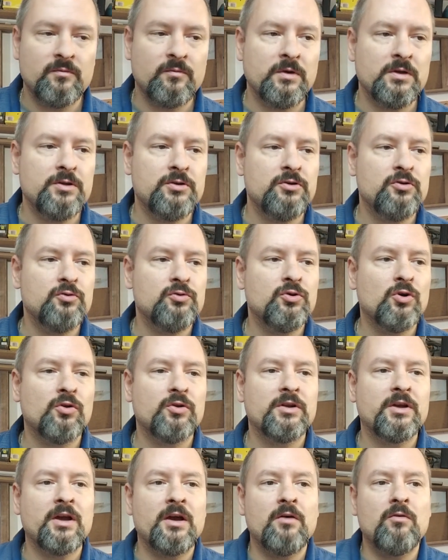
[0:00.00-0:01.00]
when you
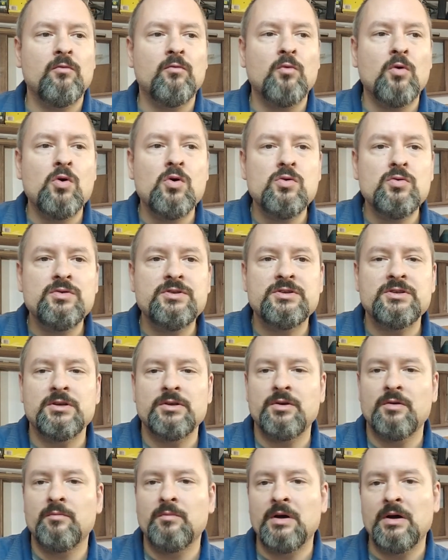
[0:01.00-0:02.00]
don't have wounds
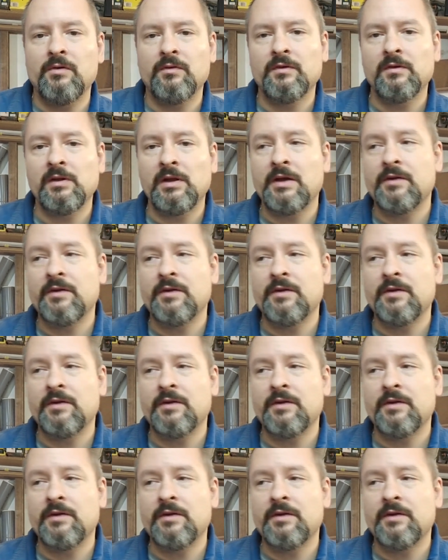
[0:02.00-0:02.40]
in your mouth.